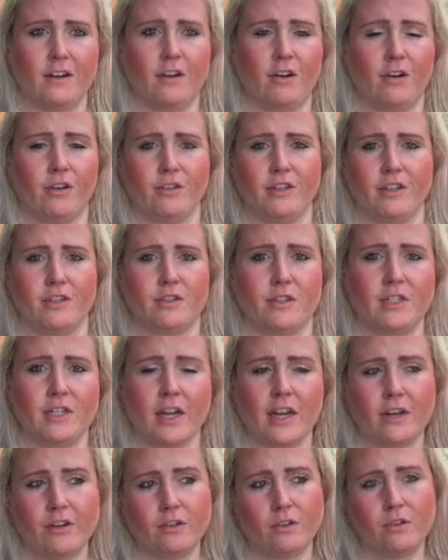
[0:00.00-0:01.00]
all these
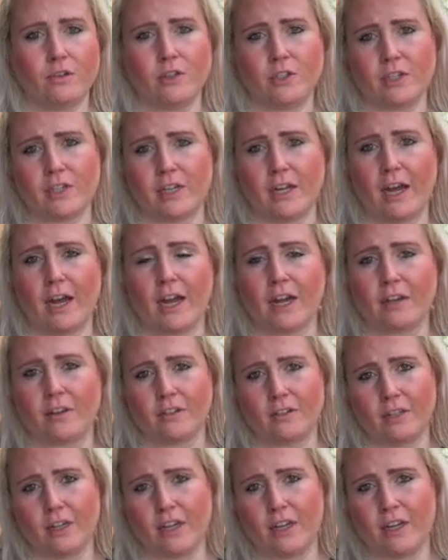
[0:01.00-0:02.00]
titles and
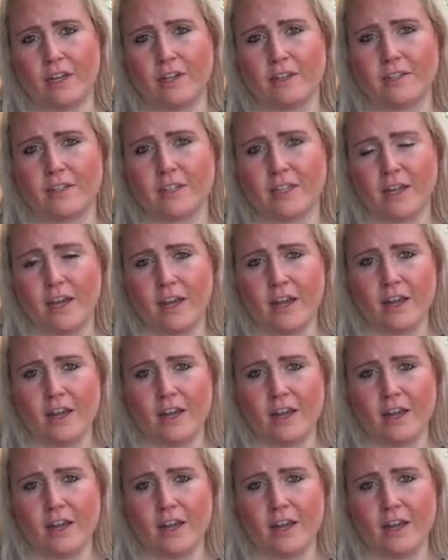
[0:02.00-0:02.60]
accolades